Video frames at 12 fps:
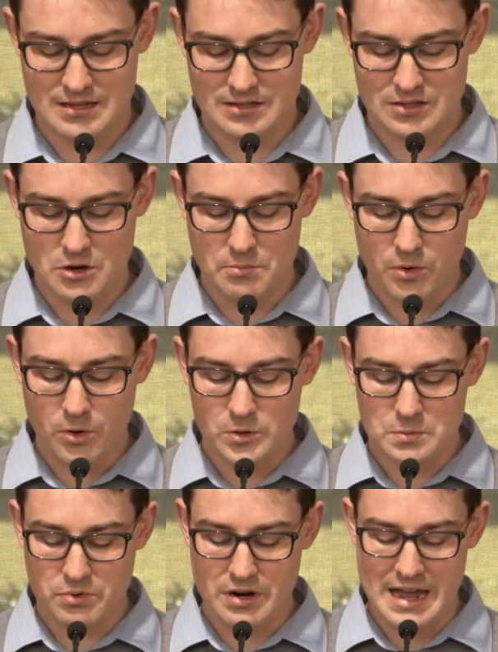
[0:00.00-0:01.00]
So
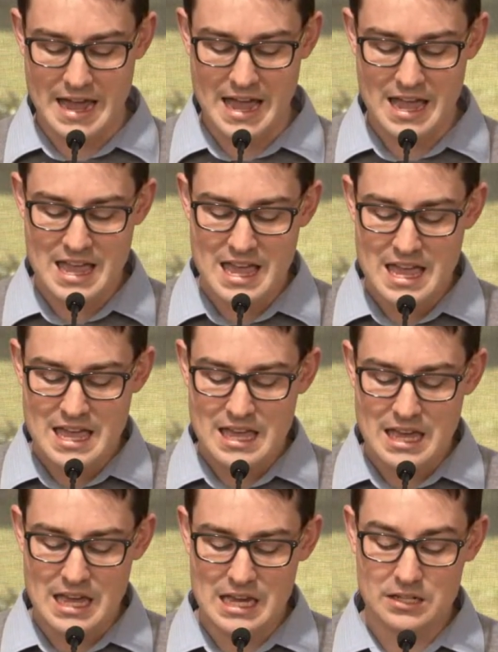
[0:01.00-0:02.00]
Paul's prayer
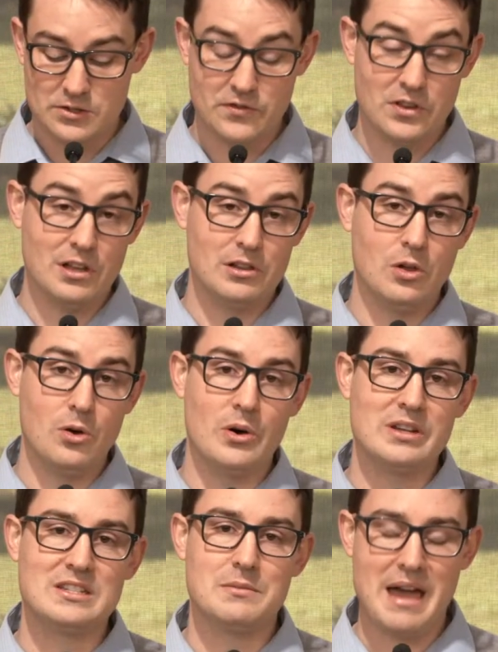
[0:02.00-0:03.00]
is for the
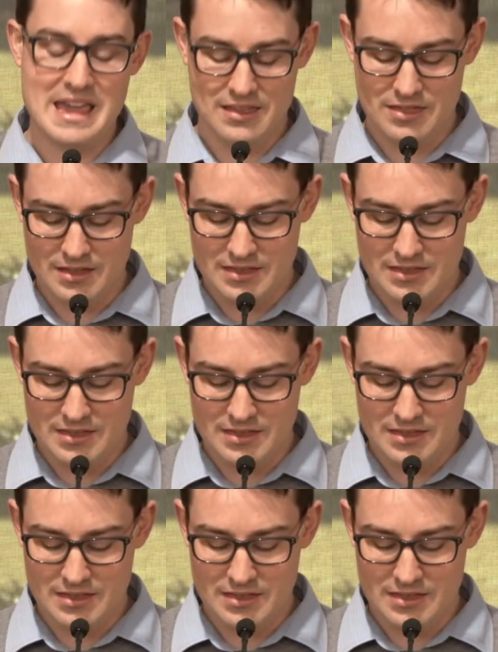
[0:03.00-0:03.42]
Lord to make the